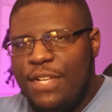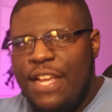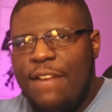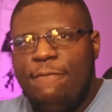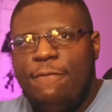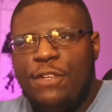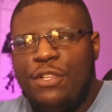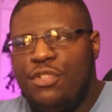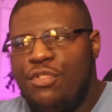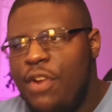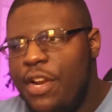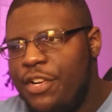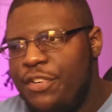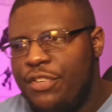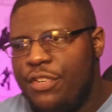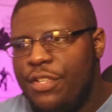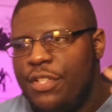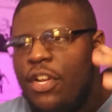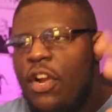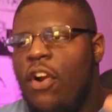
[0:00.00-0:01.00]

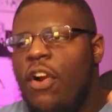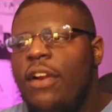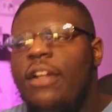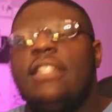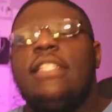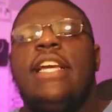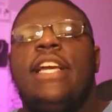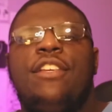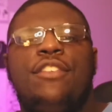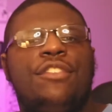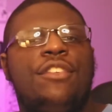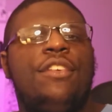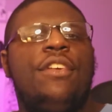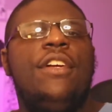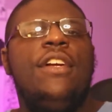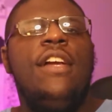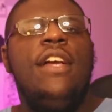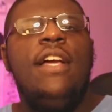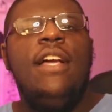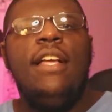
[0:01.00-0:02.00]
infrastructure, the architecture
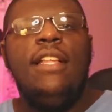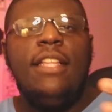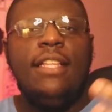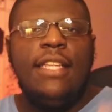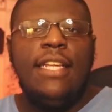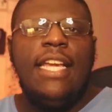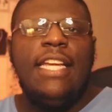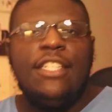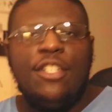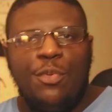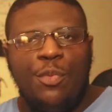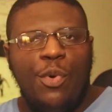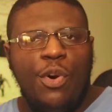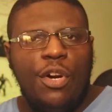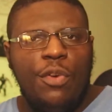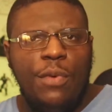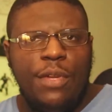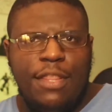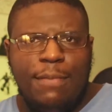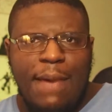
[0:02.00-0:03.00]
that they get to
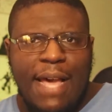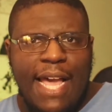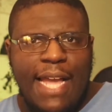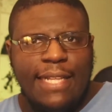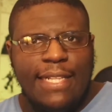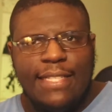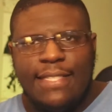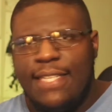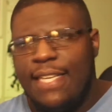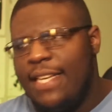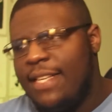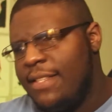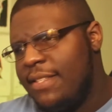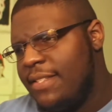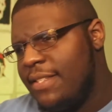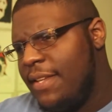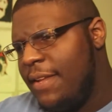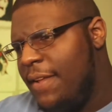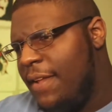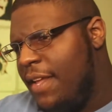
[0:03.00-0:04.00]
work with behind the
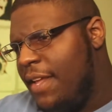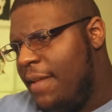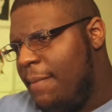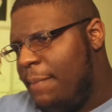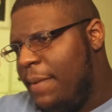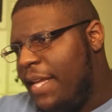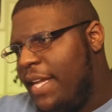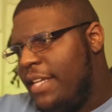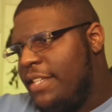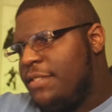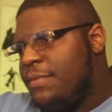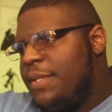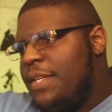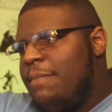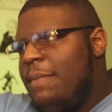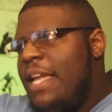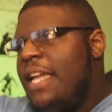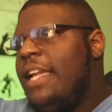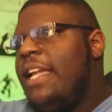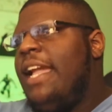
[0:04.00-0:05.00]
scenes. Because when
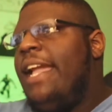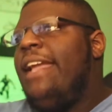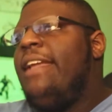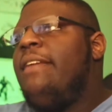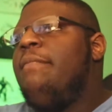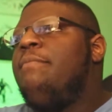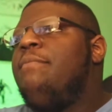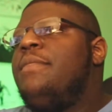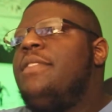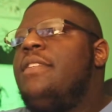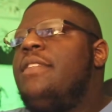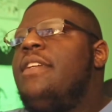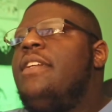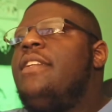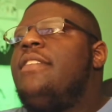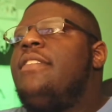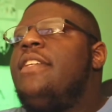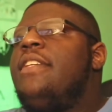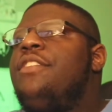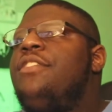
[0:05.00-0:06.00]
you make games,
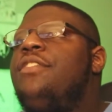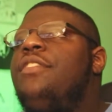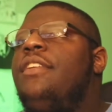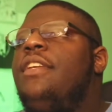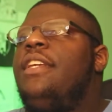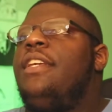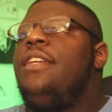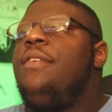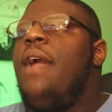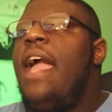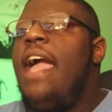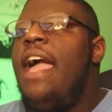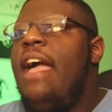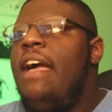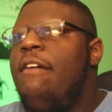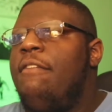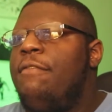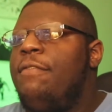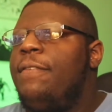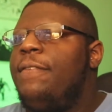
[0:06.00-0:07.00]
essentially you have